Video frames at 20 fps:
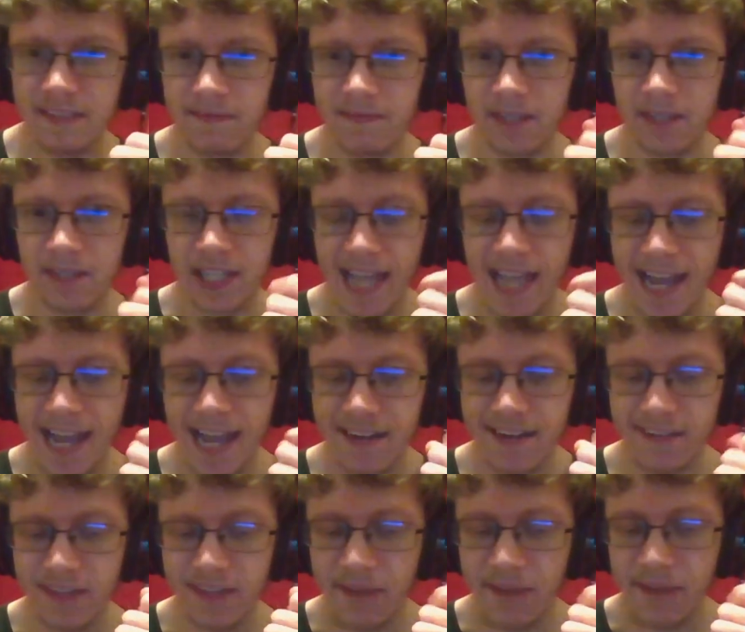the cat
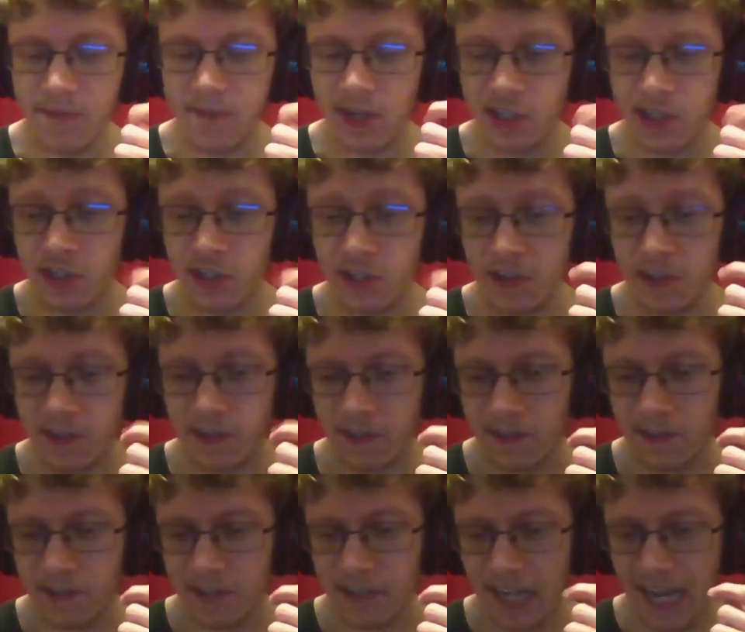that much.
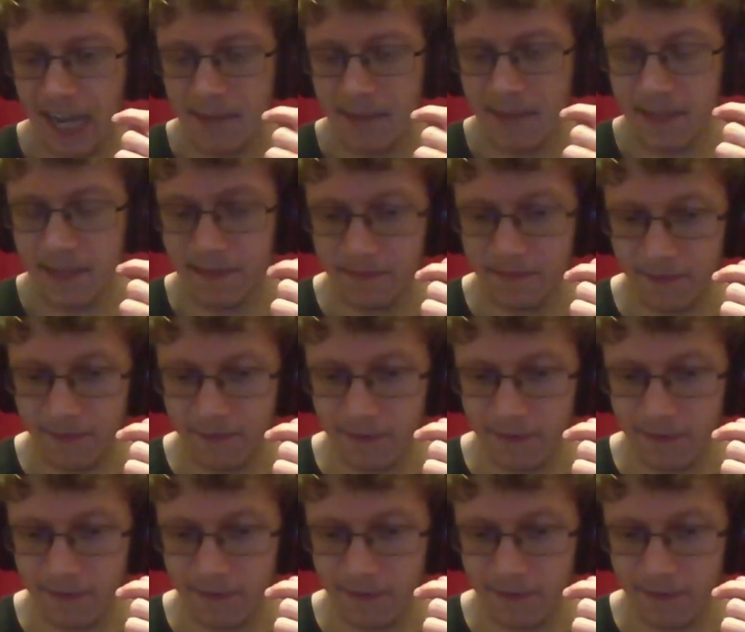I mean,